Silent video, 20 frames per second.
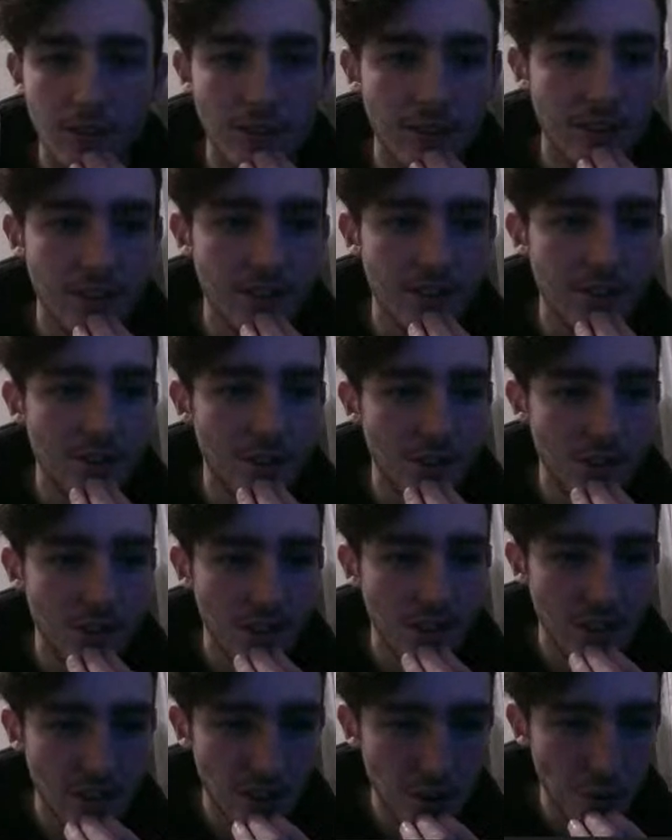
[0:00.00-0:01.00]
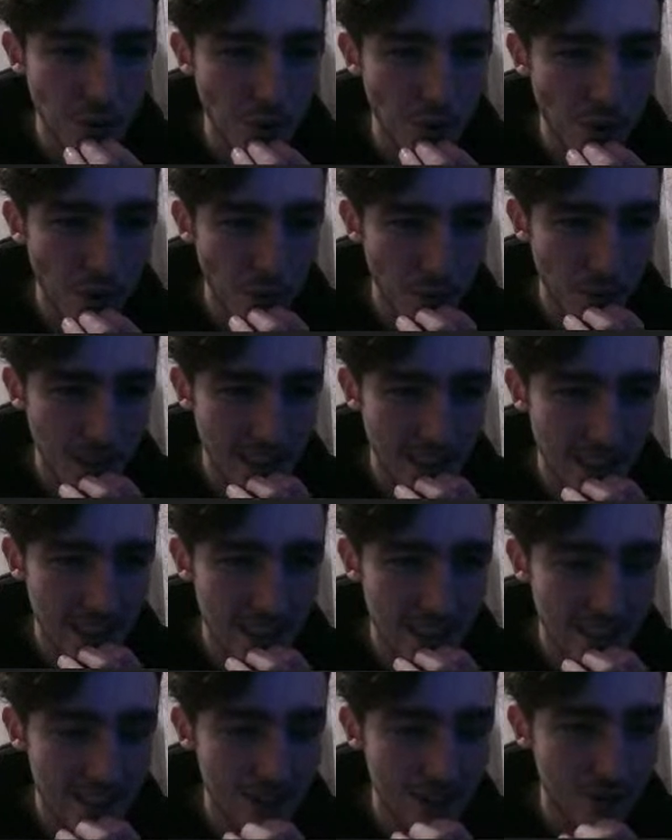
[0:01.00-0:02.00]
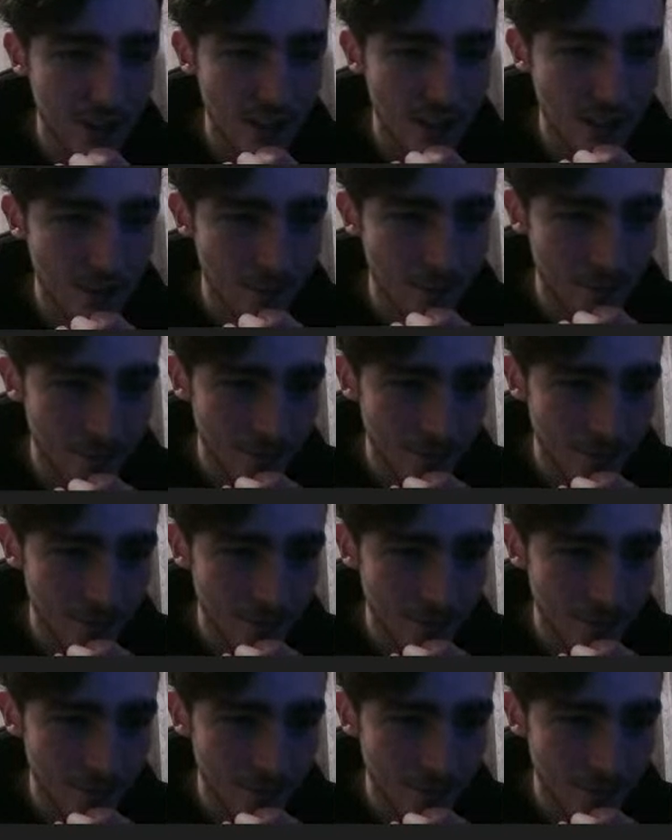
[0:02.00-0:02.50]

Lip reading: the door we need to